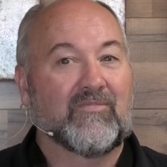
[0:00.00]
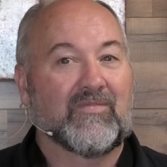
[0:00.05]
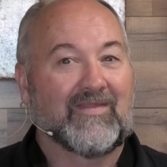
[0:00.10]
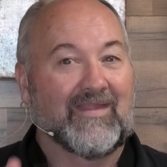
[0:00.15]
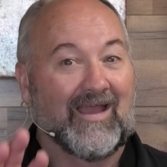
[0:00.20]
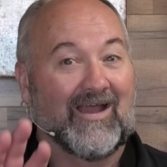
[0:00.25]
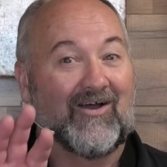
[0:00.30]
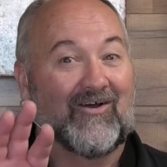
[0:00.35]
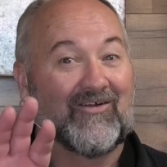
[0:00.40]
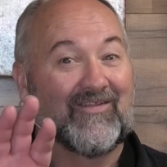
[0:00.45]

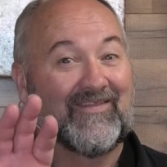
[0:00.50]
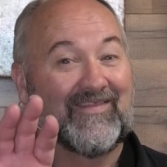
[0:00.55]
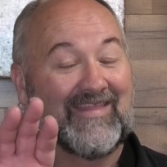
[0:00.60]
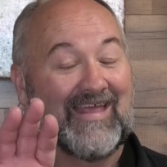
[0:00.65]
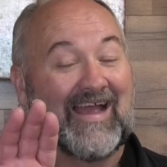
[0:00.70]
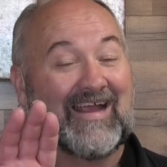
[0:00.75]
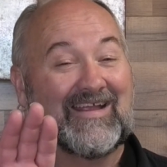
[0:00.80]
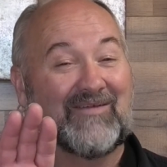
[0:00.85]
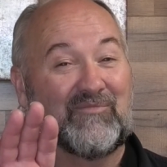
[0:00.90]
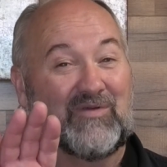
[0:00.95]
Now,
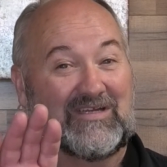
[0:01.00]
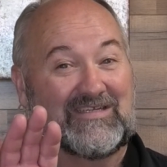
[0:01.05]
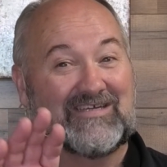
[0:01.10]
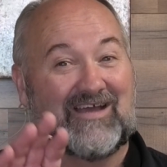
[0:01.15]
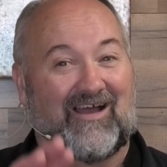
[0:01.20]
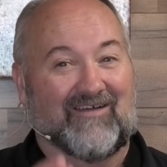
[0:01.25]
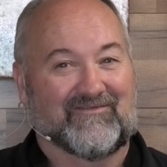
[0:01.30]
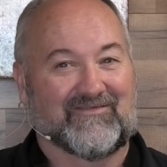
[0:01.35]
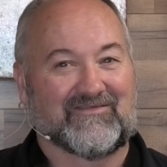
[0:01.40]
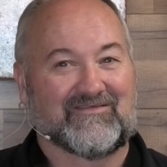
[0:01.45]
that can be
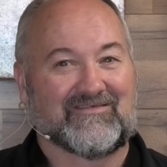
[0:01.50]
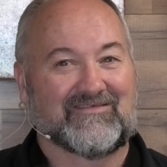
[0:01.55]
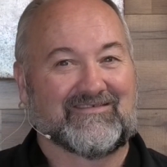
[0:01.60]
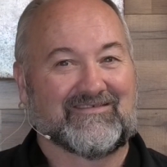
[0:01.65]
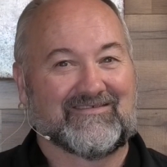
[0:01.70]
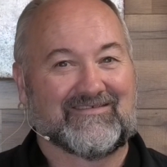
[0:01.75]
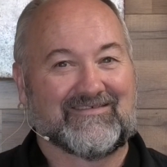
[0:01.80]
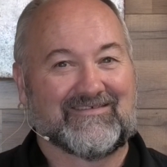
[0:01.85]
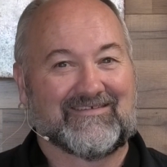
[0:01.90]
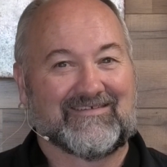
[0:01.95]
tough.
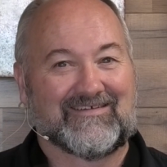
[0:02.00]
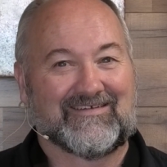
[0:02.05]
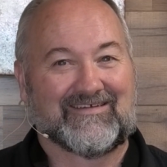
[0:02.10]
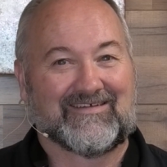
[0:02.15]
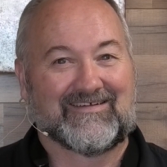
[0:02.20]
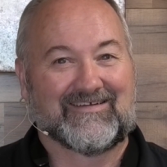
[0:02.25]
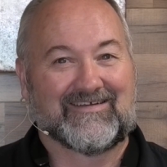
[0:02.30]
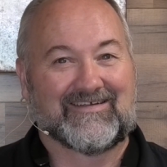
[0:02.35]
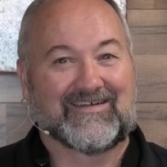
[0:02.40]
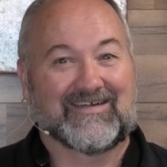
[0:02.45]

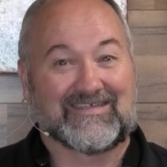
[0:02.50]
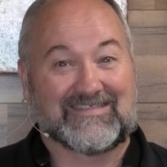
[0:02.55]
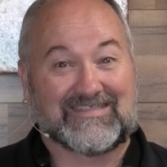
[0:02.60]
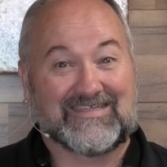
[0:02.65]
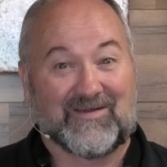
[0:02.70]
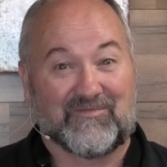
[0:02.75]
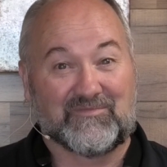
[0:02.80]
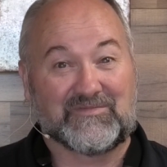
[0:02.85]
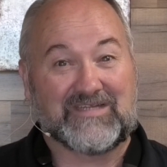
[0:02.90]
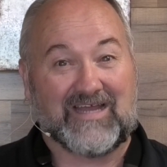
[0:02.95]
Because
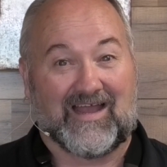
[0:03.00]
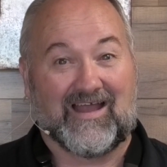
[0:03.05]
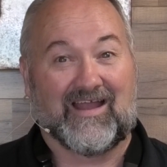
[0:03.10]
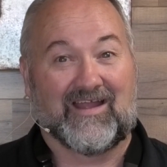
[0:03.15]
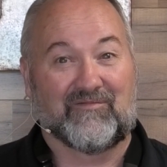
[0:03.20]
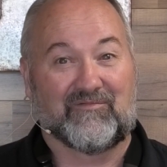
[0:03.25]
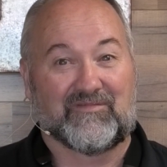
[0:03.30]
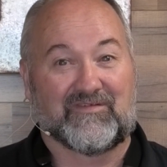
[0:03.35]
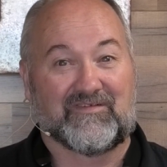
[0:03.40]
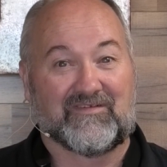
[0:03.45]

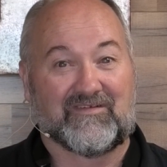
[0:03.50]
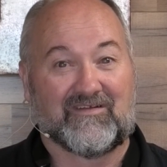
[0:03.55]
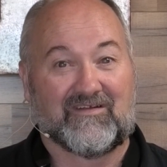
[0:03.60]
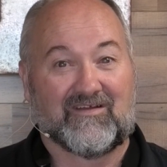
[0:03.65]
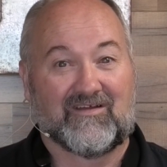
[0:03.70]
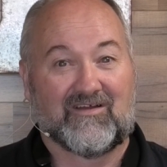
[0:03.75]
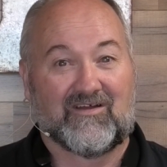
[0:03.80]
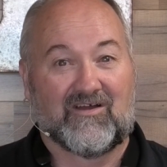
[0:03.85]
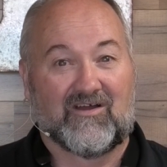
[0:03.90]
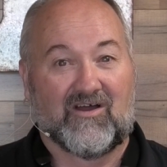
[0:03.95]
sometimes
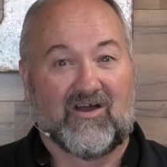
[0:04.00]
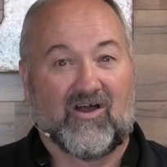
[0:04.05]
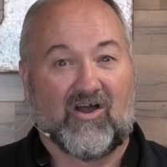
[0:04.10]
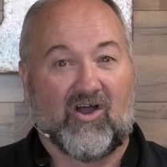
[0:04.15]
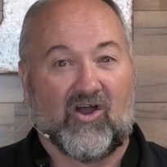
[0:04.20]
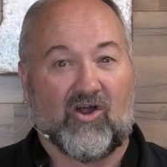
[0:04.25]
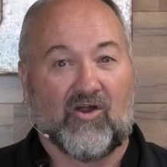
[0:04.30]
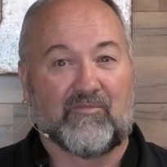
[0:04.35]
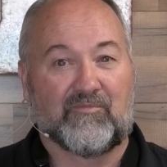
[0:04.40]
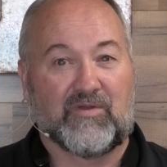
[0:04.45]

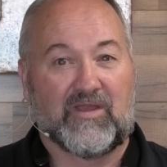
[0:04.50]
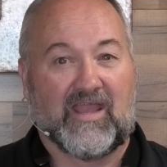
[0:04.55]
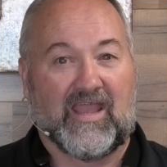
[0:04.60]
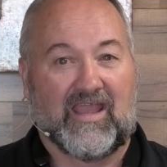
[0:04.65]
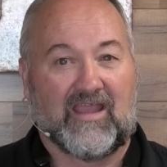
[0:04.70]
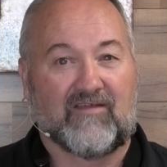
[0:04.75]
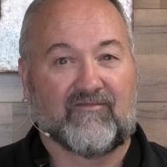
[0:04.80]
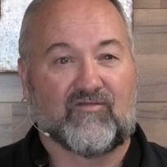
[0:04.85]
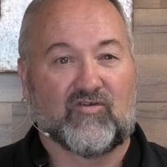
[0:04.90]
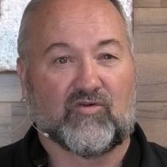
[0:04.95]
our
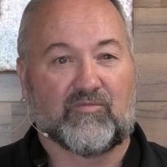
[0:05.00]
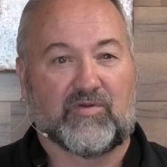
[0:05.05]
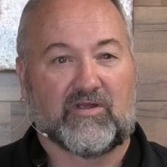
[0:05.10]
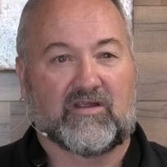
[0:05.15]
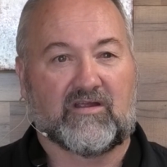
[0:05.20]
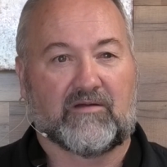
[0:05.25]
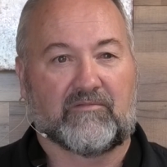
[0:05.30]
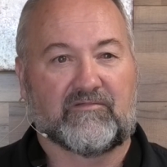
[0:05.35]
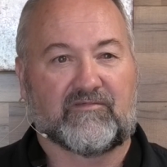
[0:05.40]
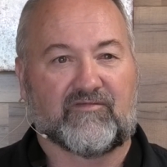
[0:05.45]
behavior
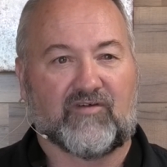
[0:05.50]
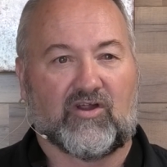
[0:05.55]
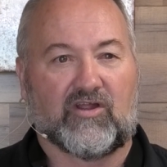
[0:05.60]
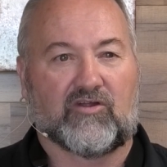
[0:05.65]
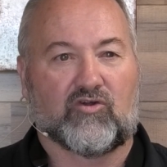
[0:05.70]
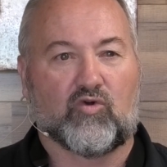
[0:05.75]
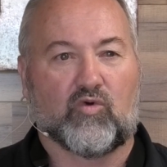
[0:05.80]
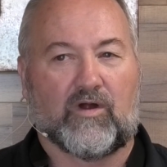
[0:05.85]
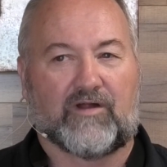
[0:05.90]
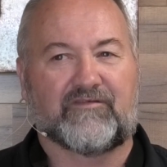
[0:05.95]
becomes very
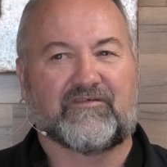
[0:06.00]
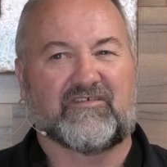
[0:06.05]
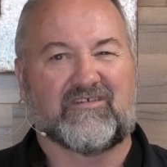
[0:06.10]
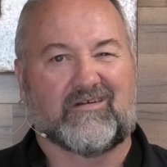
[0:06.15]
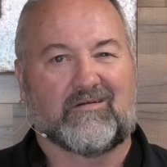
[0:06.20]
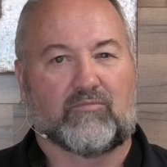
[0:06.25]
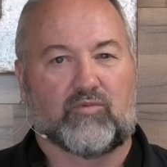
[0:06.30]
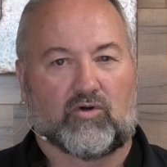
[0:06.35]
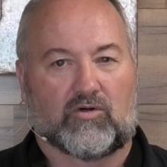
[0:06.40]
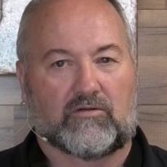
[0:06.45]

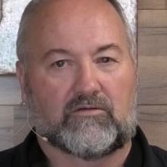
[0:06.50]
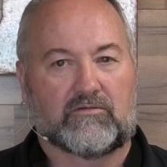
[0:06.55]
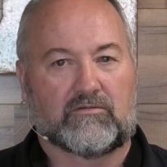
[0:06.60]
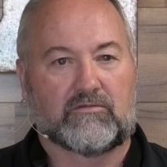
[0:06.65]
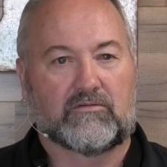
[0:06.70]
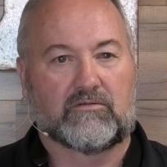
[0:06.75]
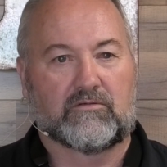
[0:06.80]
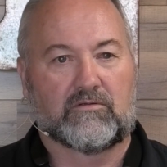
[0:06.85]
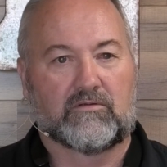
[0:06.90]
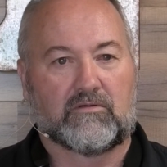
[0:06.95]
questionable.
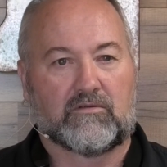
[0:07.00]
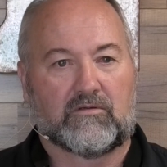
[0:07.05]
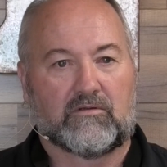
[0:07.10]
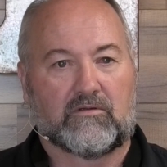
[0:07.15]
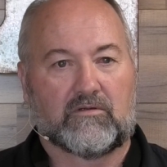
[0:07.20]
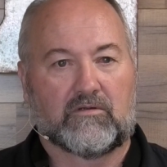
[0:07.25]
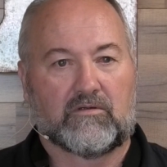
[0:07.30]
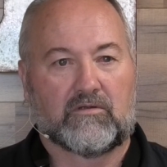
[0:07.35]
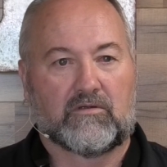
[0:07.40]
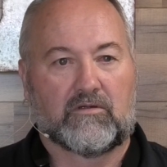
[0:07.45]

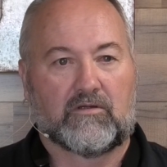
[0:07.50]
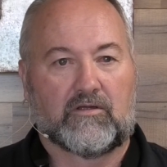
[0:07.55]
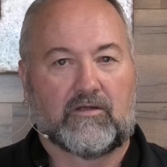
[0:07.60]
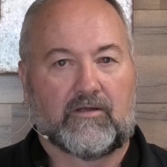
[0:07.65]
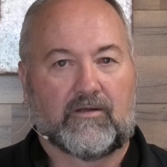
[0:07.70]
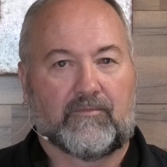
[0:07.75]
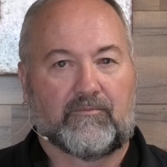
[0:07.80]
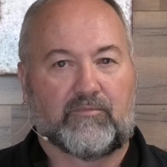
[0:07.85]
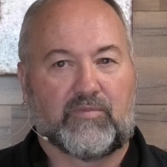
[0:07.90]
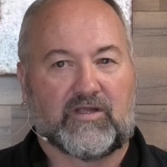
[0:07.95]

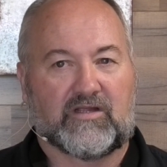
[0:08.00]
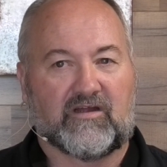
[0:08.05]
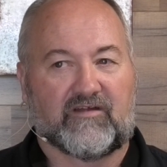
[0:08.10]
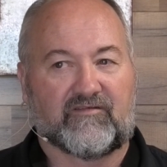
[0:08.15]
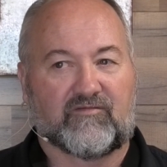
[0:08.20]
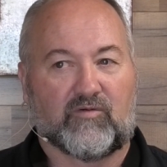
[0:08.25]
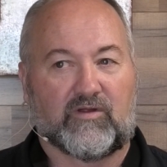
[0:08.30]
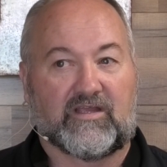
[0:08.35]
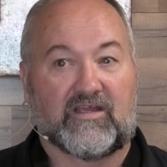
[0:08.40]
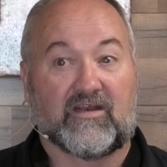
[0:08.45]

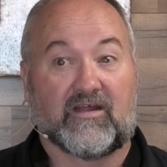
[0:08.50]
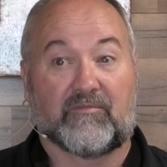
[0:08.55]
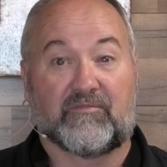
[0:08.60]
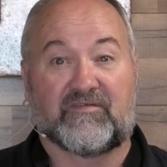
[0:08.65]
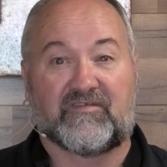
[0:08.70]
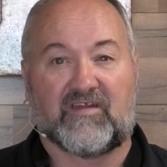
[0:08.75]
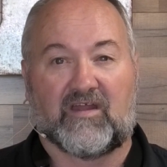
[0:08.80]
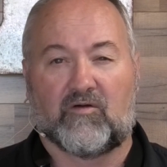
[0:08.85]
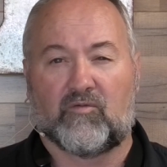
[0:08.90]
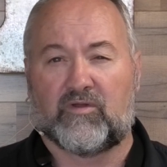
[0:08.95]
Because we get
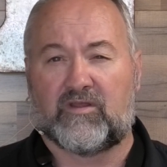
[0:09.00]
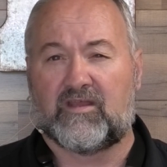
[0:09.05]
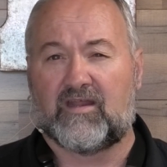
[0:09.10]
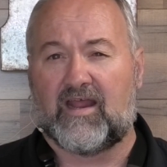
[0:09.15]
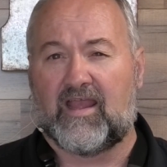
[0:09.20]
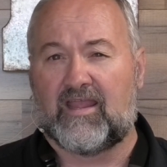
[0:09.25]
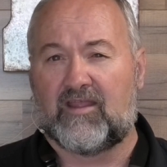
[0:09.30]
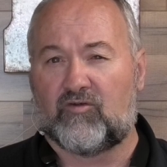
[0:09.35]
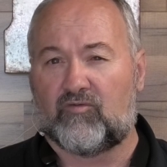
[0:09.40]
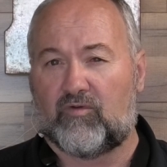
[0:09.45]
upset, we
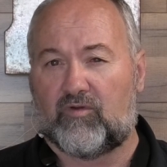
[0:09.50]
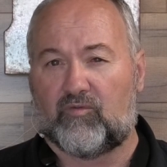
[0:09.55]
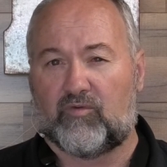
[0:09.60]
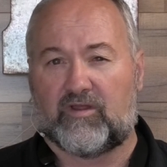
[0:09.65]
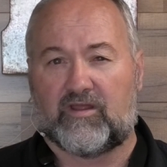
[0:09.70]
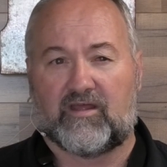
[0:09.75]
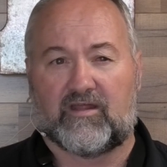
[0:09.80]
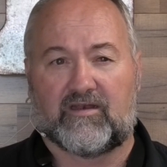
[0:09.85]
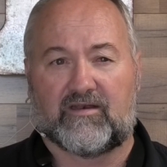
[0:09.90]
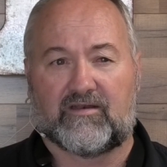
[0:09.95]
get angry, we
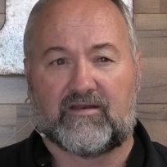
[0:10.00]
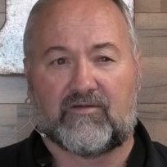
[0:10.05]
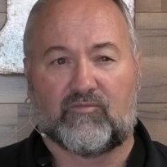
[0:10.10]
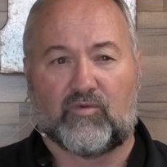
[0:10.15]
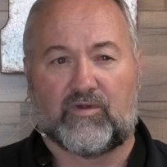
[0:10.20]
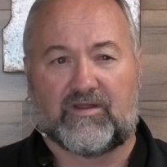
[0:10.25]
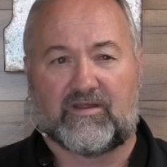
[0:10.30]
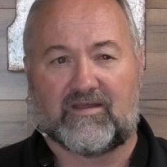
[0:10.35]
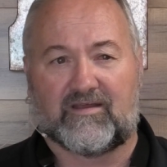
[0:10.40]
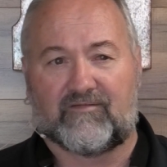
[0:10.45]

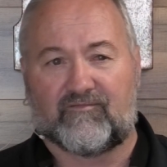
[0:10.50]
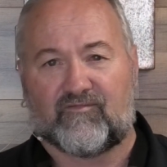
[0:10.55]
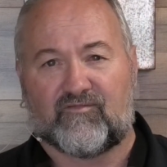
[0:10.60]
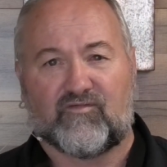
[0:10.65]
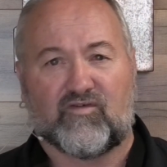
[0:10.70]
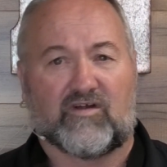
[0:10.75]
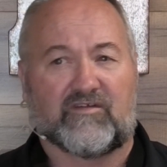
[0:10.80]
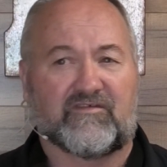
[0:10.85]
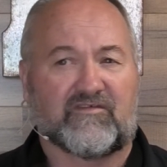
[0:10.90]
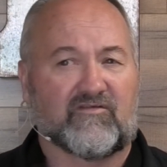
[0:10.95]
get
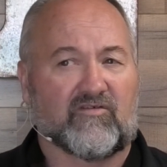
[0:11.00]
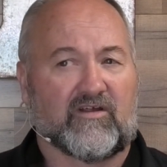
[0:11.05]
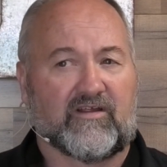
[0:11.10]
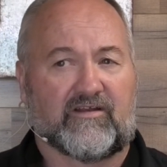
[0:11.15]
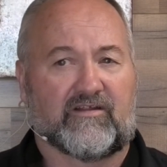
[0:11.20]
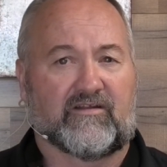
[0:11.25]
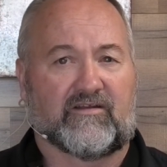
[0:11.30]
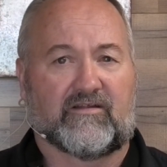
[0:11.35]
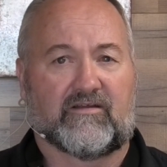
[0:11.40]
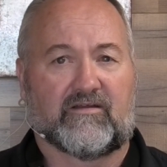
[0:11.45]

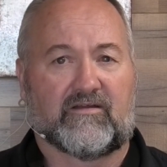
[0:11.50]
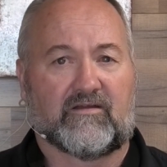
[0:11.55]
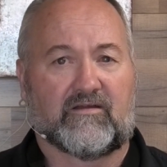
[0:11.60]
frustrated.